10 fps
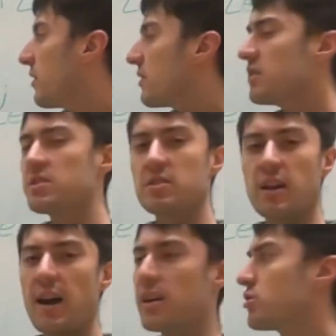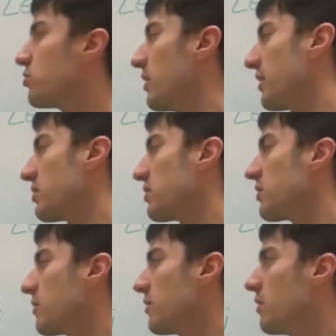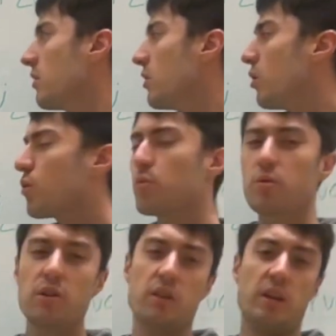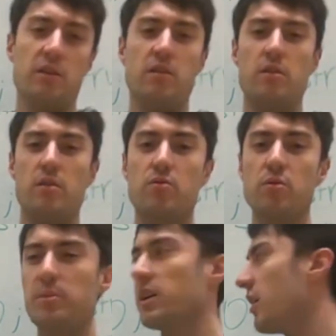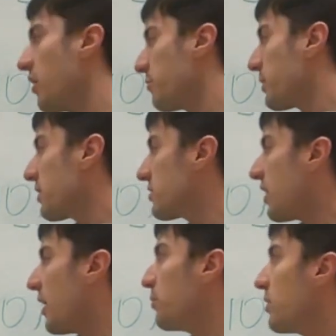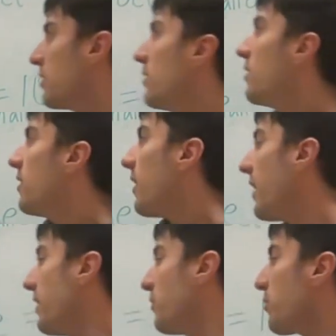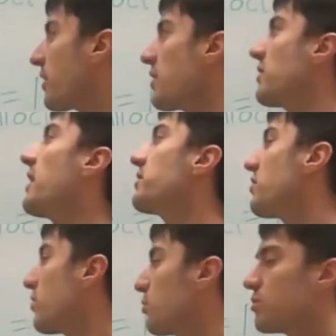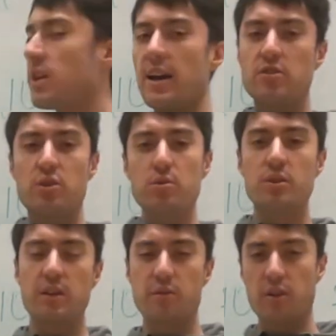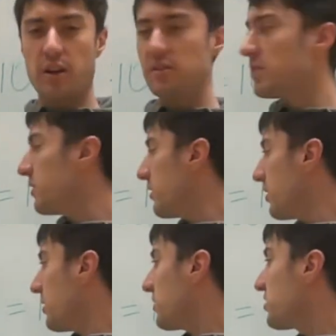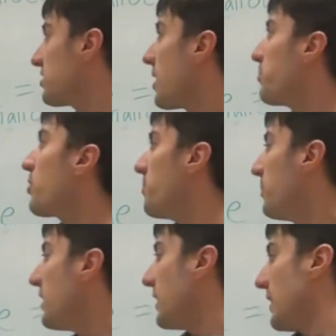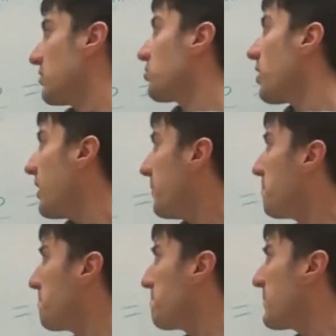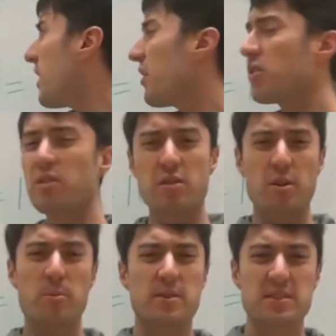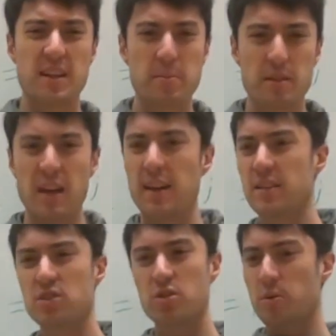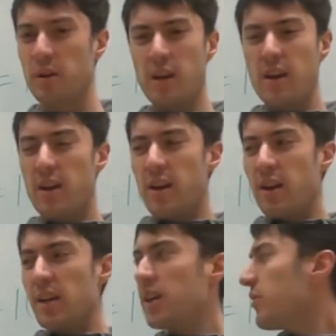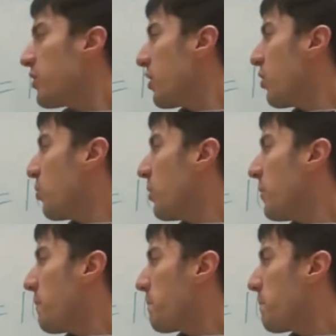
this asterisk really threw me off because I didn't recognize that those had two different separate meanings, right? I thought that they were the same thing. And so even though